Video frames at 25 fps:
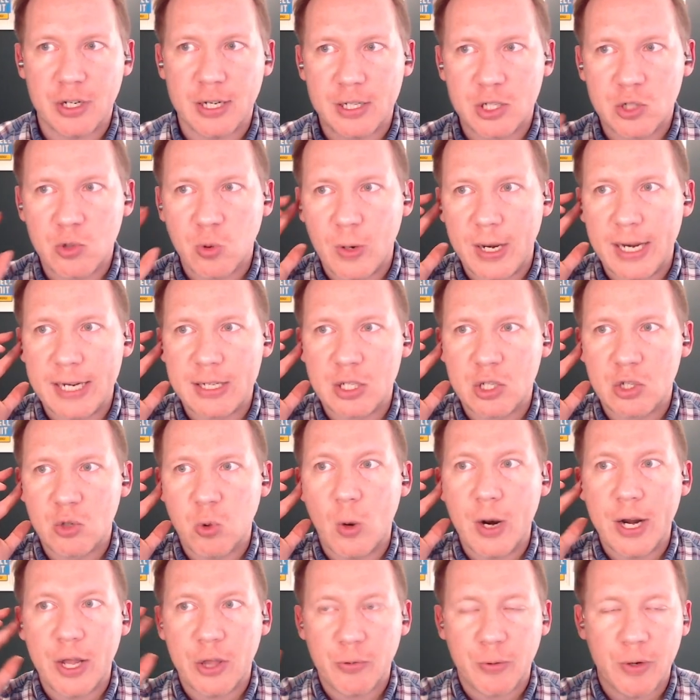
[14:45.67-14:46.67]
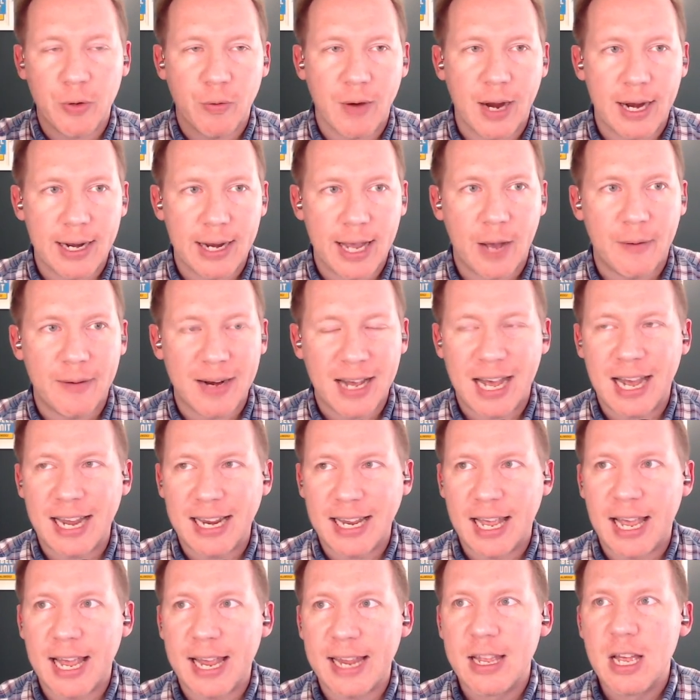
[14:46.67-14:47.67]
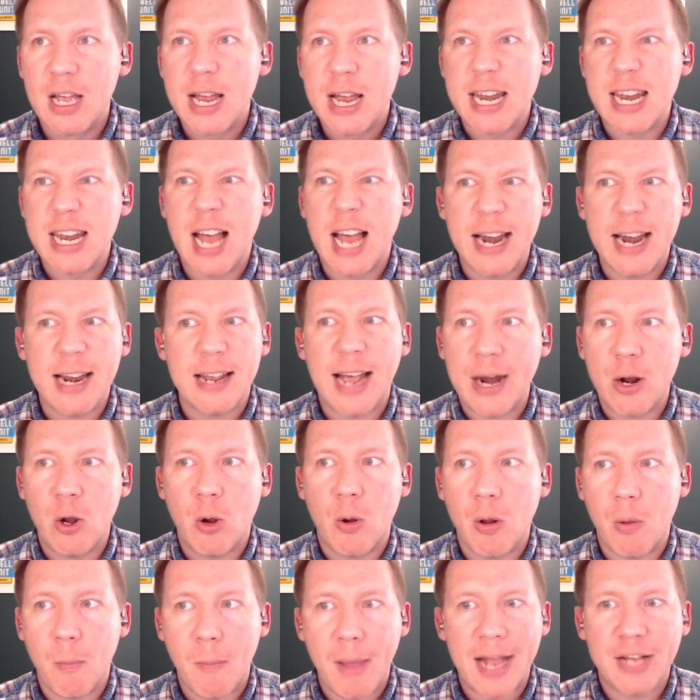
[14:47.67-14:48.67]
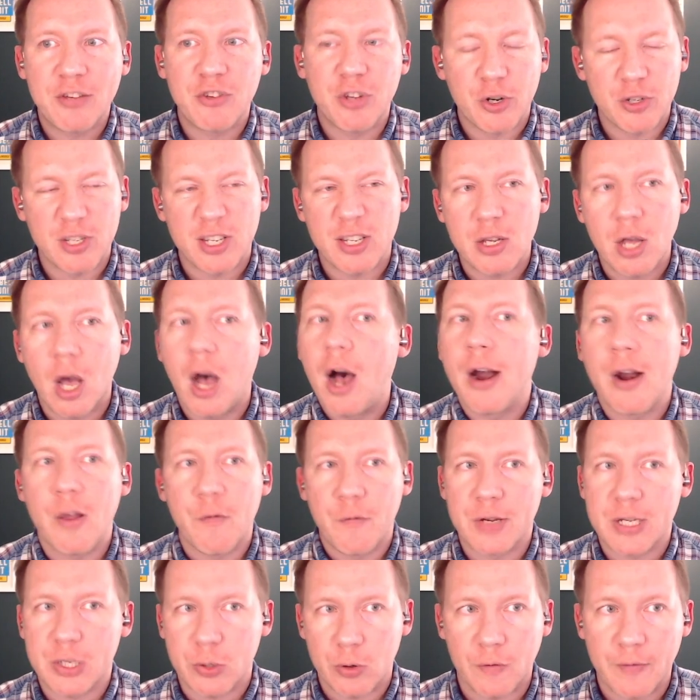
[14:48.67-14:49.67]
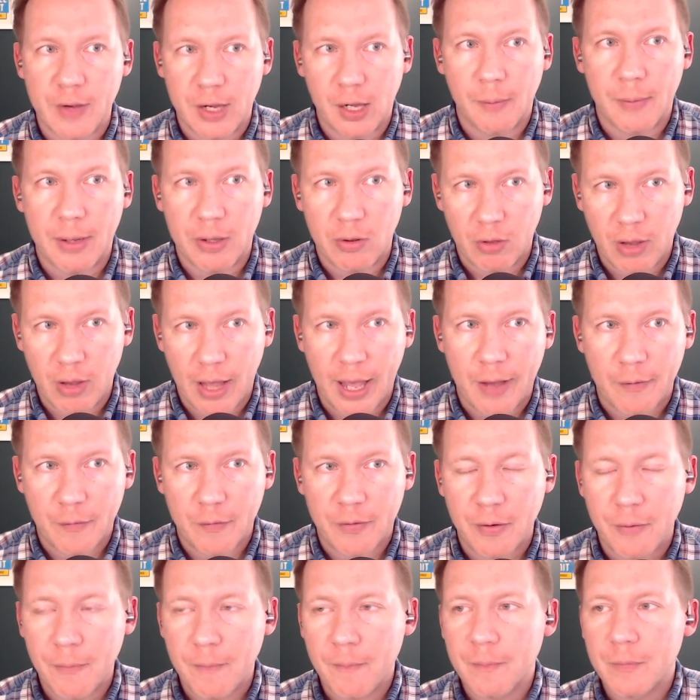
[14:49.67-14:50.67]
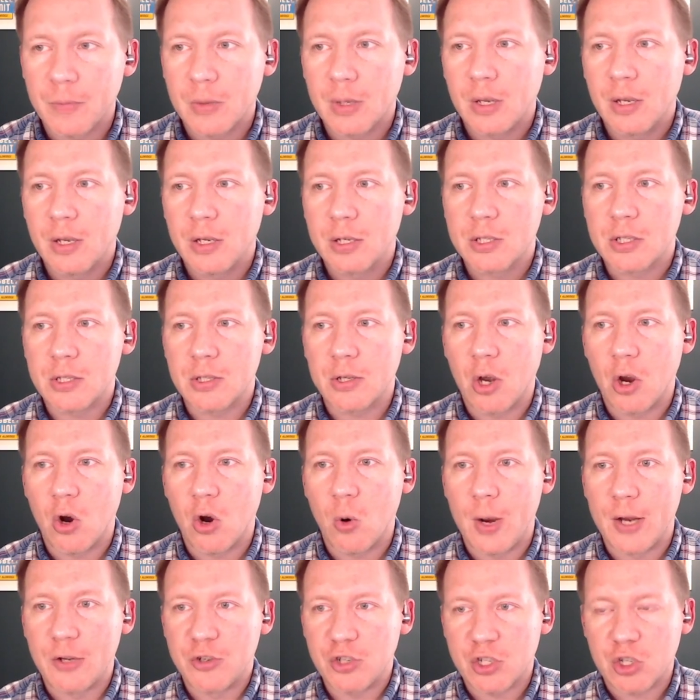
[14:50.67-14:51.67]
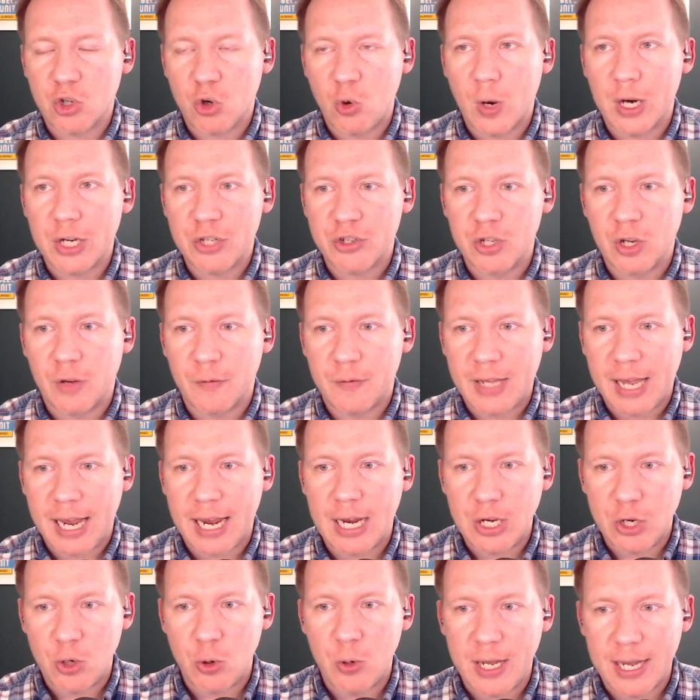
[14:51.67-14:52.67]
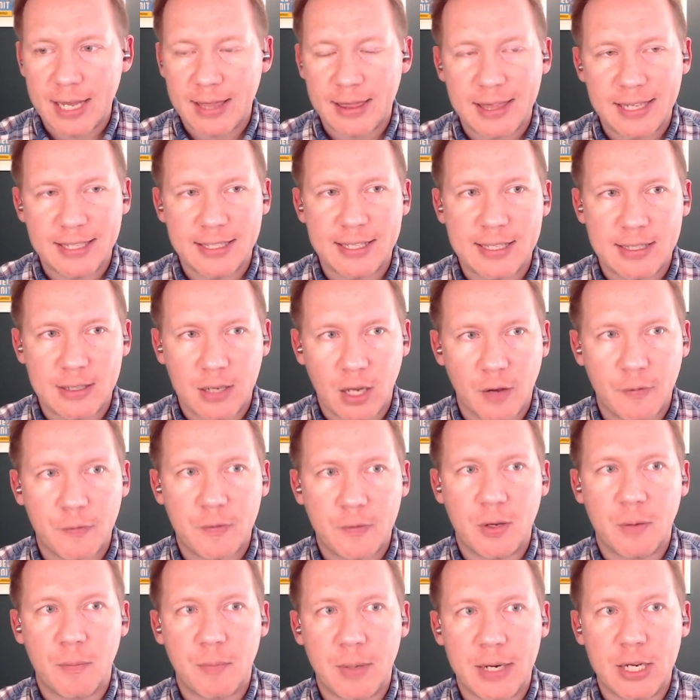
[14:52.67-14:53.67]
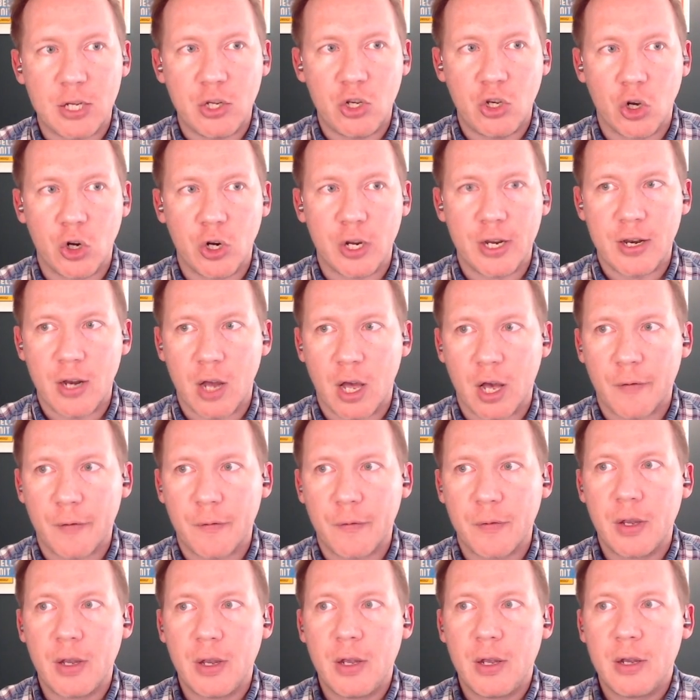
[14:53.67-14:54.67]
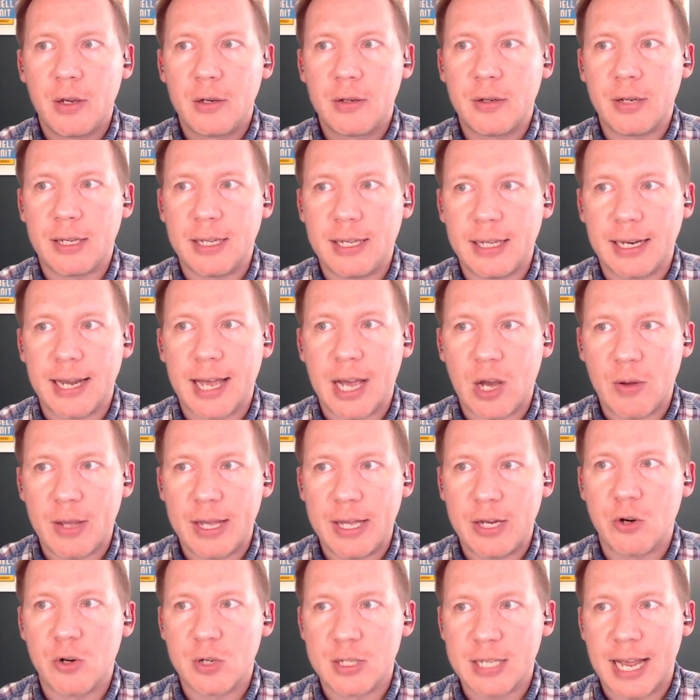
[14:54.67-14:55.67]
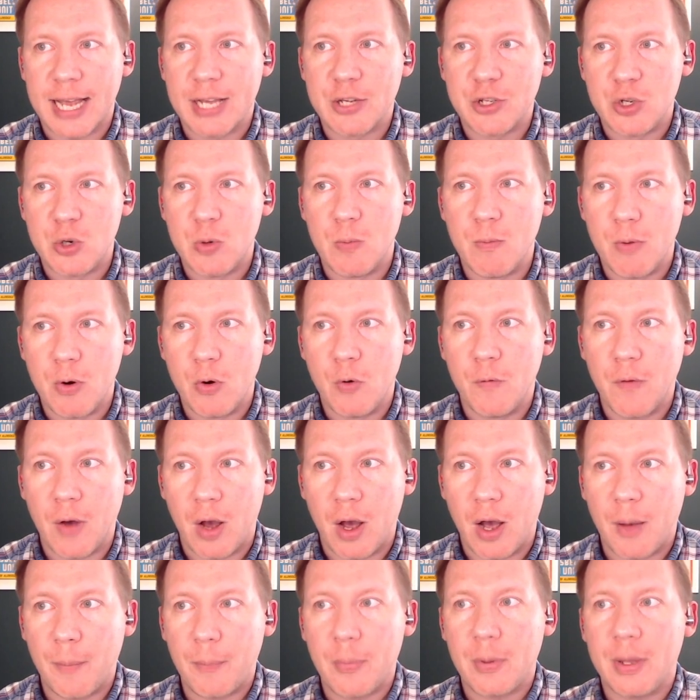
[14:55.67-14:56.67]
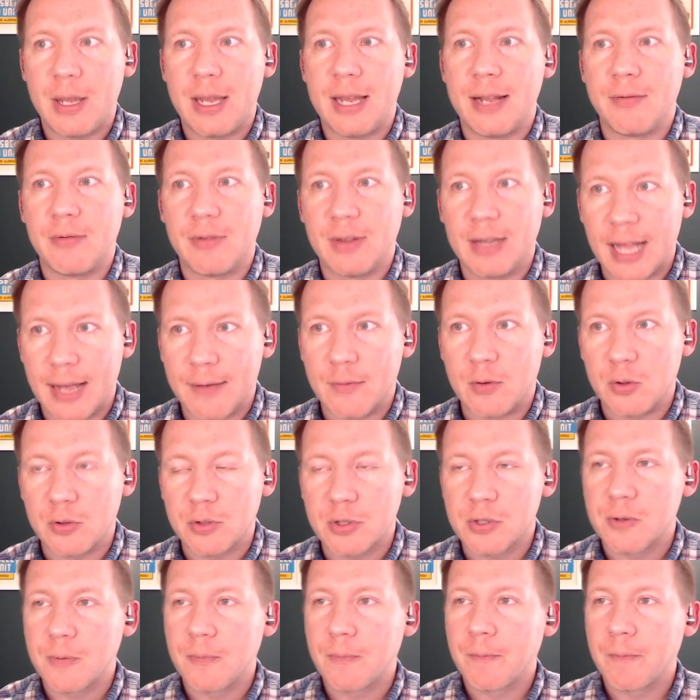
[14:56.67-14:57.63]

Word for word: He's 23 right now in High A. I don't imagine there's a ton of physical development left. So it's just a question of can you get this stuff to be good enough to get out hitters as you move up in levels.